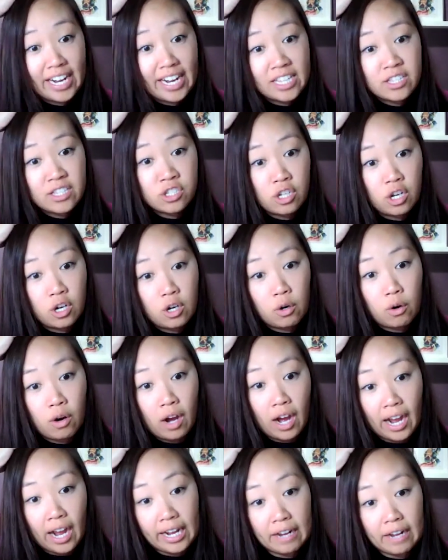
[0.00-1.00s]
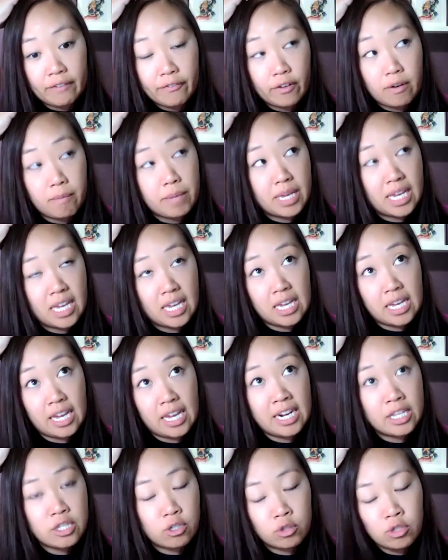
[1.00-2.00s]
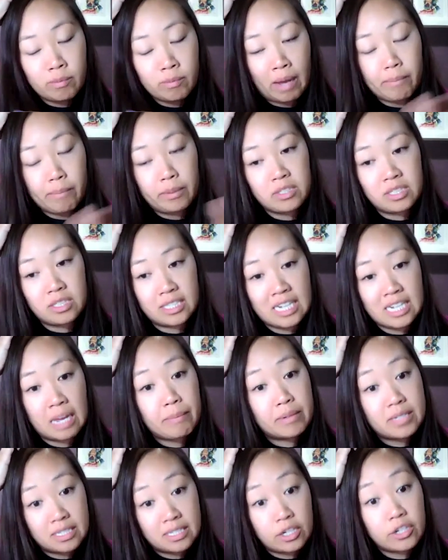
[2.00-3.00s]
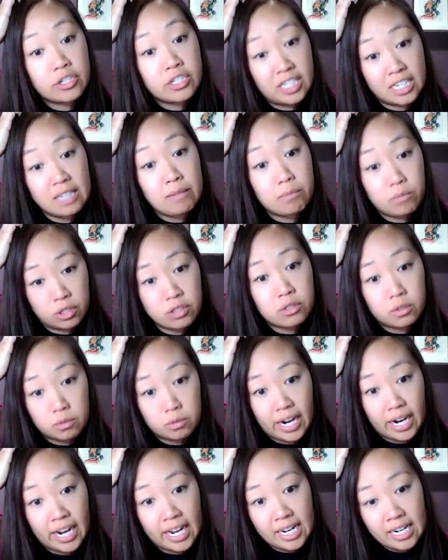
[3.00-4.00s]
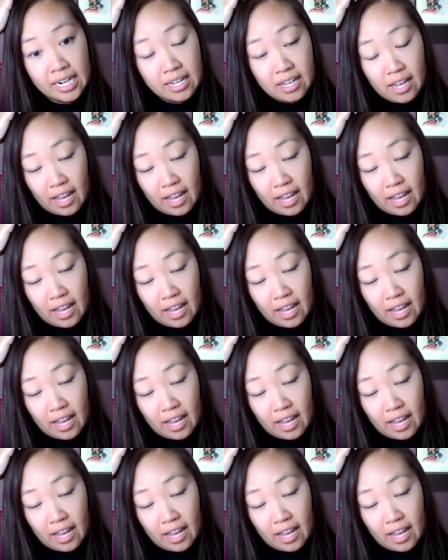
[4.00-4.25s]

And so I, for me, and it's also about building the type of your team too, right?